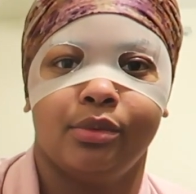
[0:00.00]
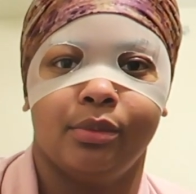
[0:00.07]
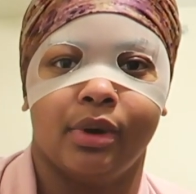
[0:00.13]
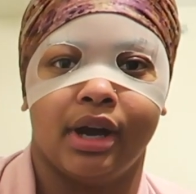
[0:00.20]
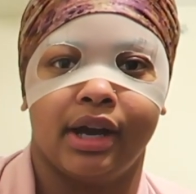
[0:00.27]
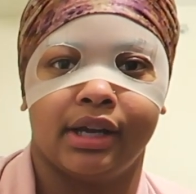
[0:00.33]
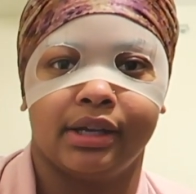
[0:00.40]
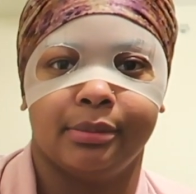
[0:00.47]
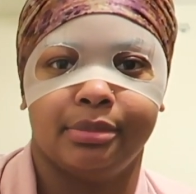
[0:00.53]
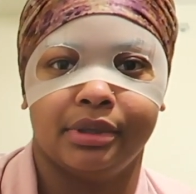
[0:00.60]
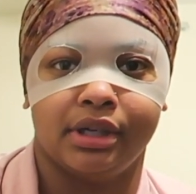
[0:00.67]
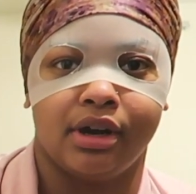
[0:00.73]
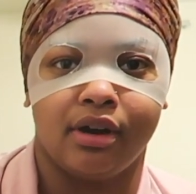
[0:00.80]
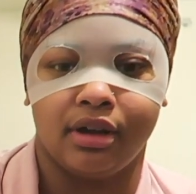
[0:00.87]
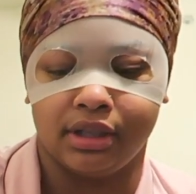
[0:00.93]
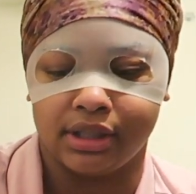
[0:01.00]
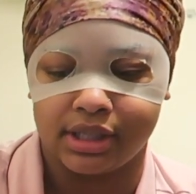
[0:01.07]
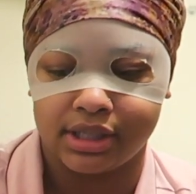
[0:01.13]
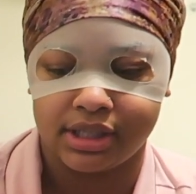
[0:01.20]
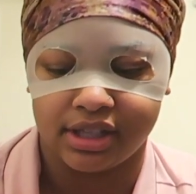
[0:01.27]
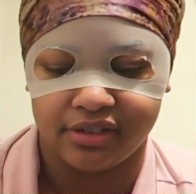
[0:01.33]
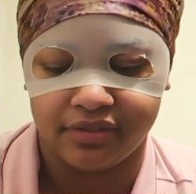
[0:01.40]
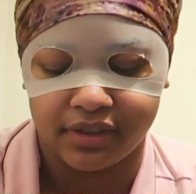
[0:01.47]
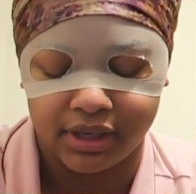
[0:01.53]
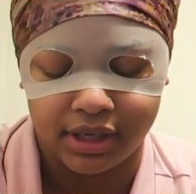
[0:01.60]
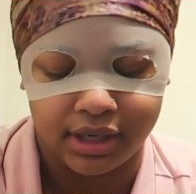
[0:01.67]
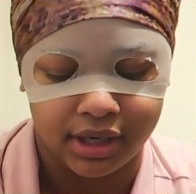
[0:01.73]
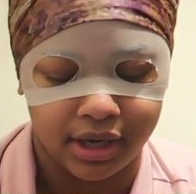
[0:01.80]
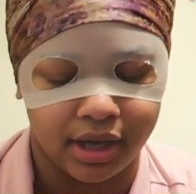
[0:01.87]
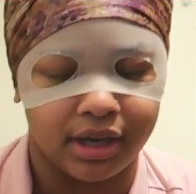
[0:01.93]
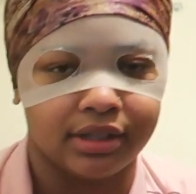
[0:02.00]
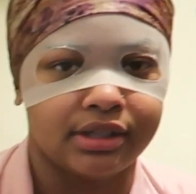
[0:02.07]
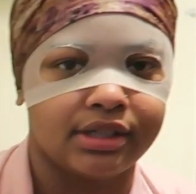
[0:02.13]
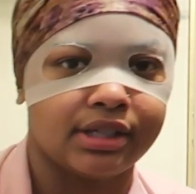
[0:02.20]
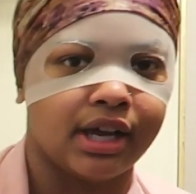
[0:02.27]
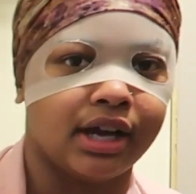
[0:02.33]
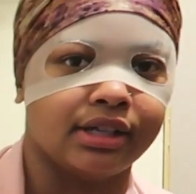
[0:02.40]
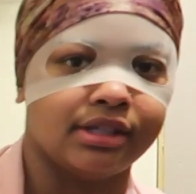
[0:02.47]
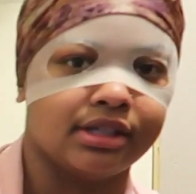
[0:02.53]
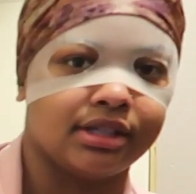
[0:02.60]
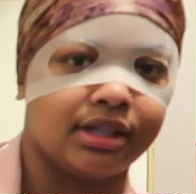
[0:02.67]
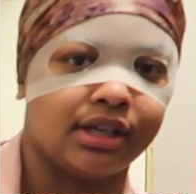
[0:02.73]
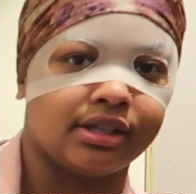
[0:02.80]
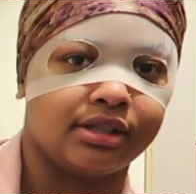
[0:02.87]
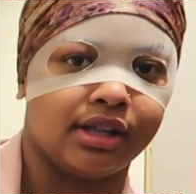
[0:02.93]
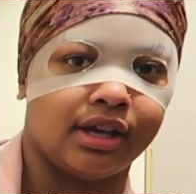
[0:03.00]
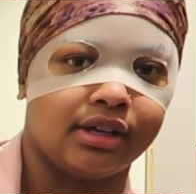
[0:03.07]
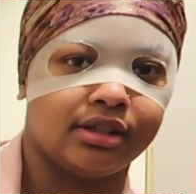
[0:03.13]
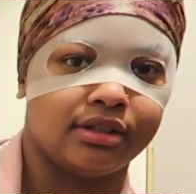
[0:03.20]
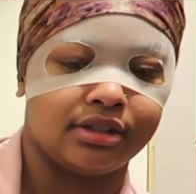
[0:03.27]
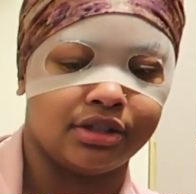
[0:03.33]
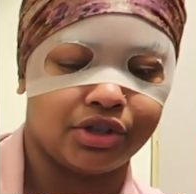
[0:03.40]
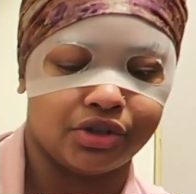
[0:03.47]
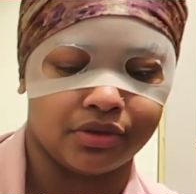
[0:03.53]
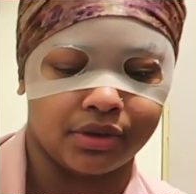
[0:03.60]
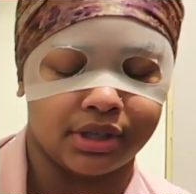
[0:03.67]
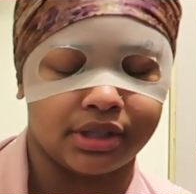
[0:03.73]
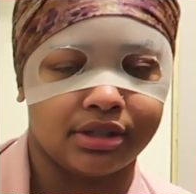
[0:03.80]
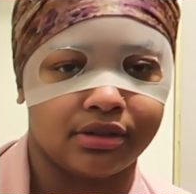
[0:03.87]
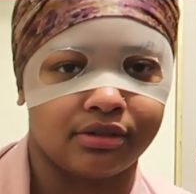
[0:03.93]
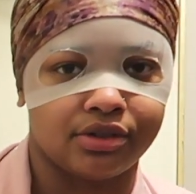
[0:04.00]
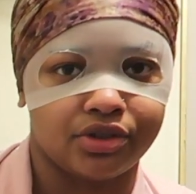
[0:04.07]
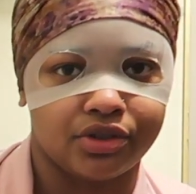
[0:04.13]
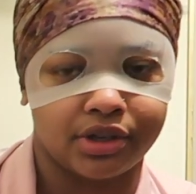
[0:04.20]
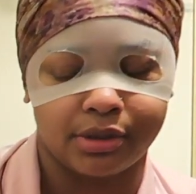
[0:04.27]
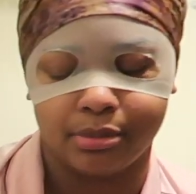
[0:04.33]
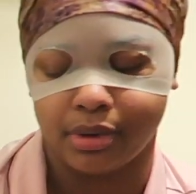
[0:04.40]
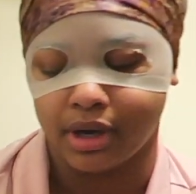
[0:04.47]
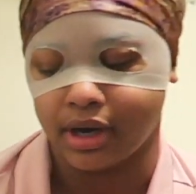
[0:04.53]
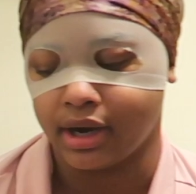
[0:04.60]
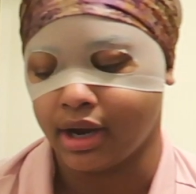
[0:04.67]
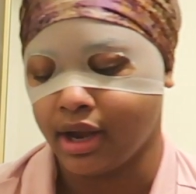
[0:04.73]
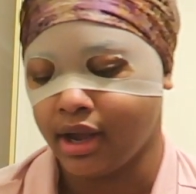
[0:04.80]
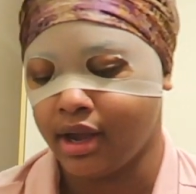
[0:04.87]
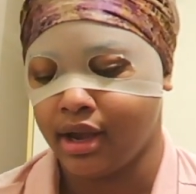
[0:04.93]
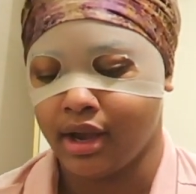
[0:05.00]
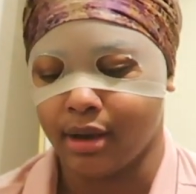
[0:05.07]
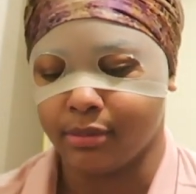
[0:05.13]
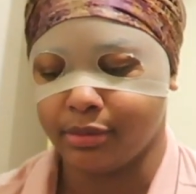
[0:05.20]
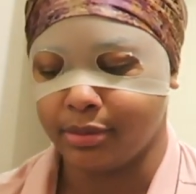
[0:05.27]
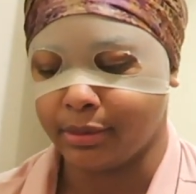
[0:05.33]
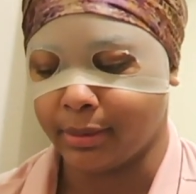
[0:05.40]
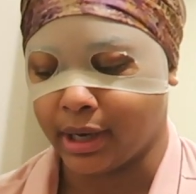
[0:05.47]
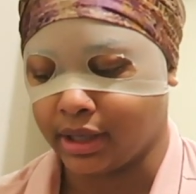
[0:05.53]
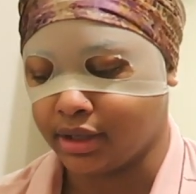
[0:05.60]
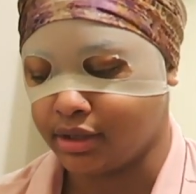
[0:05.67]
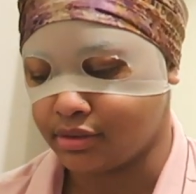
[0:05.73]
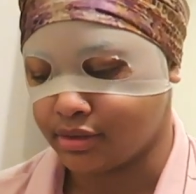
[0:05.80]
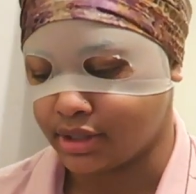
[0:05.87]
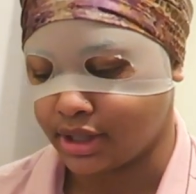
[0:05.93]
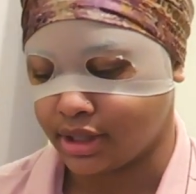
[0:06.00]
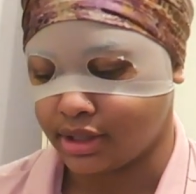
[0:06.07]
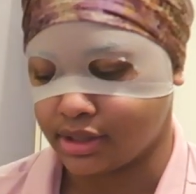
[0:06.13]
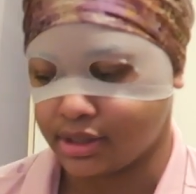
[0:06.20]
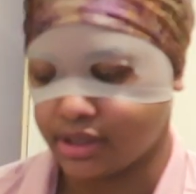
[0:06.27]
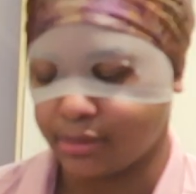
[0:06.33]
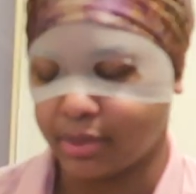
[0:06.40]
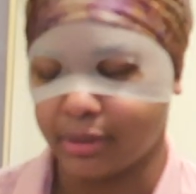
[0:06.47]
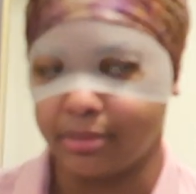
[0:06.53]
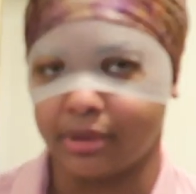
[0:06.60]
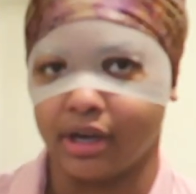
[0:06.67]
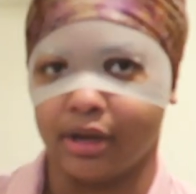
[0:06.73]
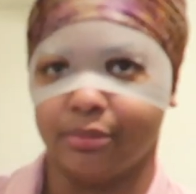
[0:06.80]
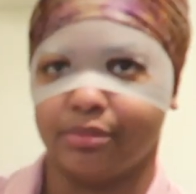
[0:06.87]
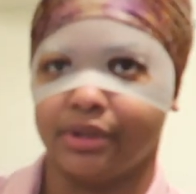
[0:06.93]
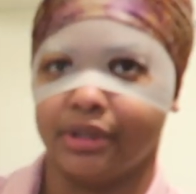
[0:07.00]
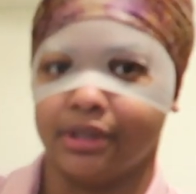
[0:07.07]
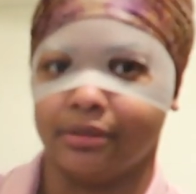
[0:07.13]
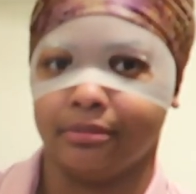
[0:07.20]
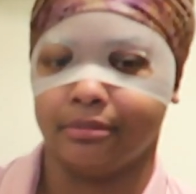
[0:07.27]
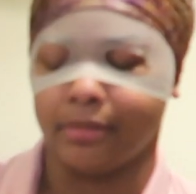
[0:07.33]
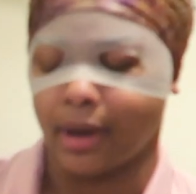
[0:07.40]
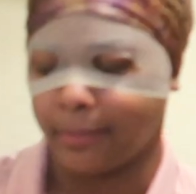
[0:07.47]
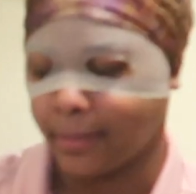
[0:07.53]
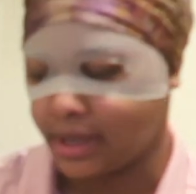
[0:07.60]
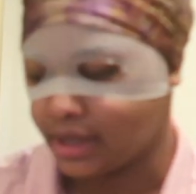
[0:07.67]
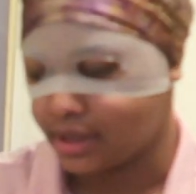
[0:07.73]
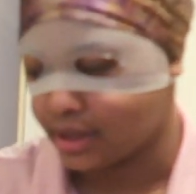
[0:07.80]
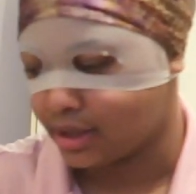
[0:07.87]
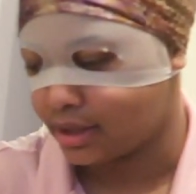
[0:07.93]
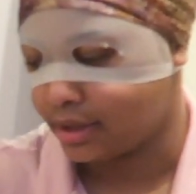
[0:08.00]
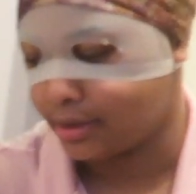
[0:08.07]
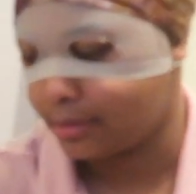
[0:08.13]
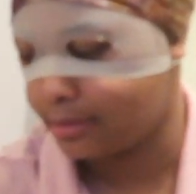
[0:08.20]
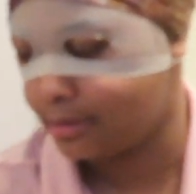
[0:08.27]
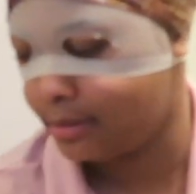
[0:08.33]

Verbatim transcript: where I can put all of this stuff in, and then the other side just has like the string. So the string part, I'm gonna put my clothes in. The zip up part, I'm putting my makeup,